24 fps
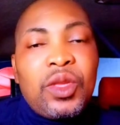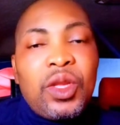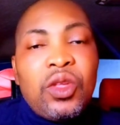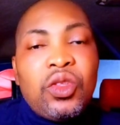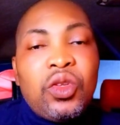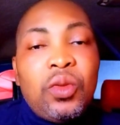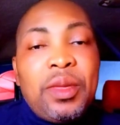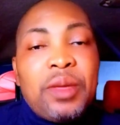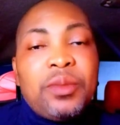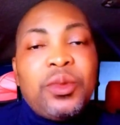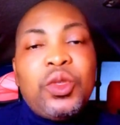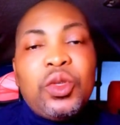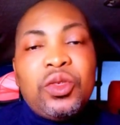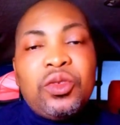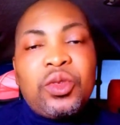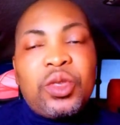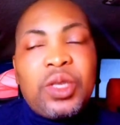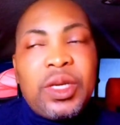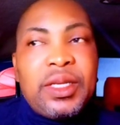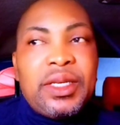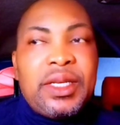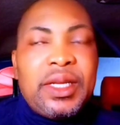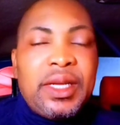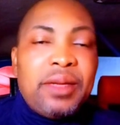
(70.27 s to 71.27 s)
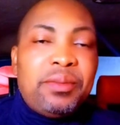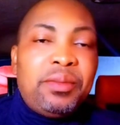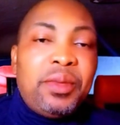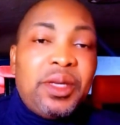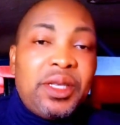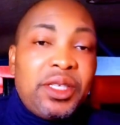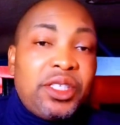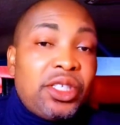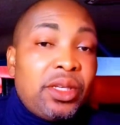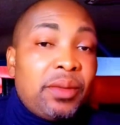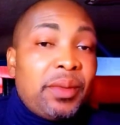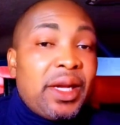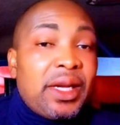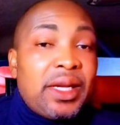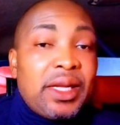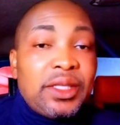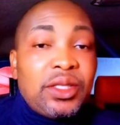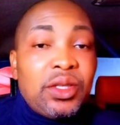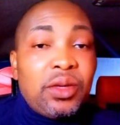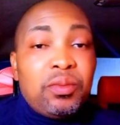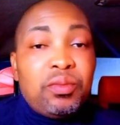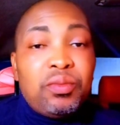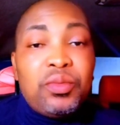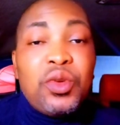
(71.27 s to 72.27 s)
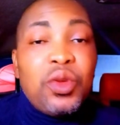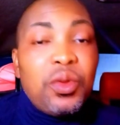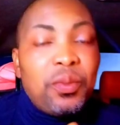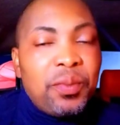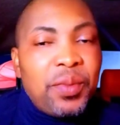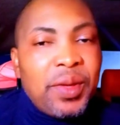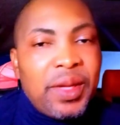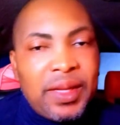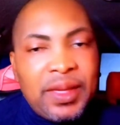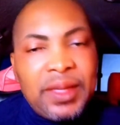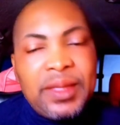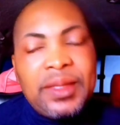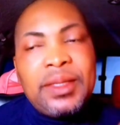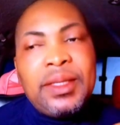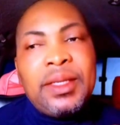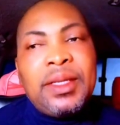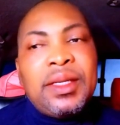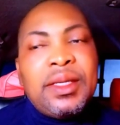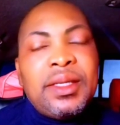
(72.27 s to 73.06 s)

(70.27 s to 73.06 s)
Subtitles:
To be able to trade the prediction market on Bullpen,